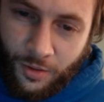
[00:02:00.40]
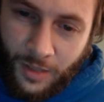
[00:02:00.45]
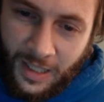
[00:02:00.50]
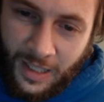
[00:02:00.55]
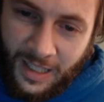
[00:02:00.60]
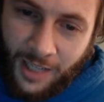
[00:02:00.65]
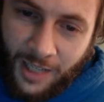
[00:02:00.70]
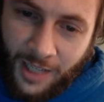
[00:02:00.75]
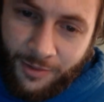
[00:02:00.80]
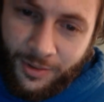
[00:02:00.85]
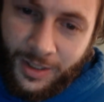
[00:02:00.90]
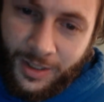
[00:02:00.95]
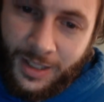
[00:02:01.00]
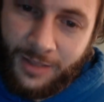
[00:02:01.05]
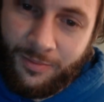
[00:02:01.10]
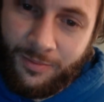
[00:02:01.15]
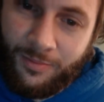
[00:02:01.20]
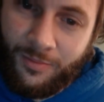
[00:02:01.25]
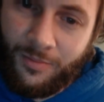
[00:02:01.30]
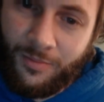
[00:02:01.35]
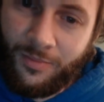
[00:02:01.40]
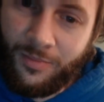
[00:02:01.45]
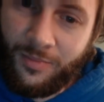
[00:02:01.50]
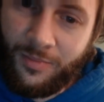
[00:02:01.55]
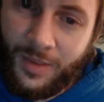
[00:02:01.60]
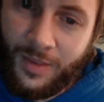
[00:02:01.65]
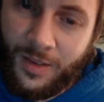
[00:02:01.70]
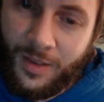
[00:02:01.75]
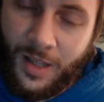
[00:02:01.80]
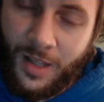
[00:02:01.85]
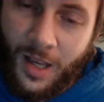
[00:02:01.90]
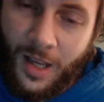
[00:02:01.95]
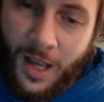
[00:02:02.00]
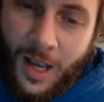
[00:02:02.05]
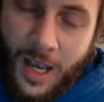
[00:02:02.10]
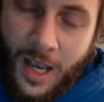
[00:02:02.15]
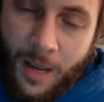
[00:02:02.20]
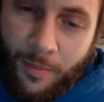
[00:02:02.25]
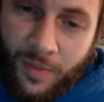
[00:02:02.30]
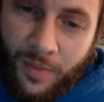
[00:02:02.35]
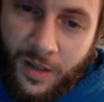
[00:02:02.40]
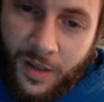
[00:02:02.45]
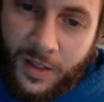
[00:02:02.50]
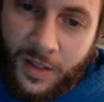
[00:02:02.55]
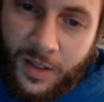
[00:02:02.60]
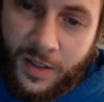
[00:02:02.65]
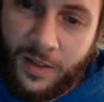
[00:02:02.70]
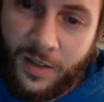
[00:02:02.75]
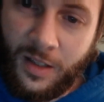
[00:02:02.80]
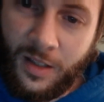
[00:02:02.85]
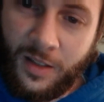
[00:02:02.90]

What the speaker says: can't really tab this.